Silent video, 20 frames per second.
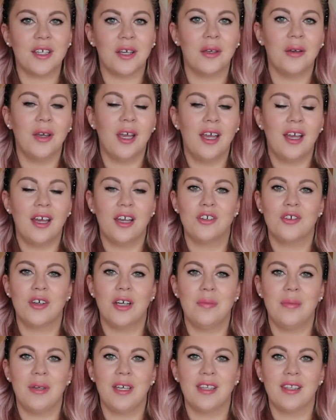so I
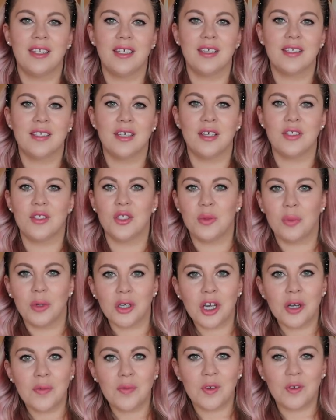try and pick things that are super
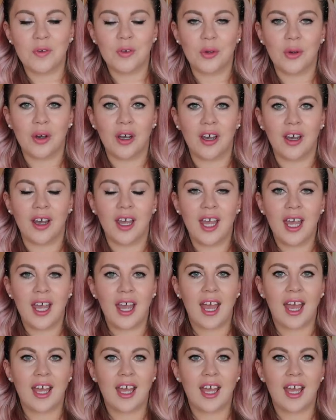comfy for her.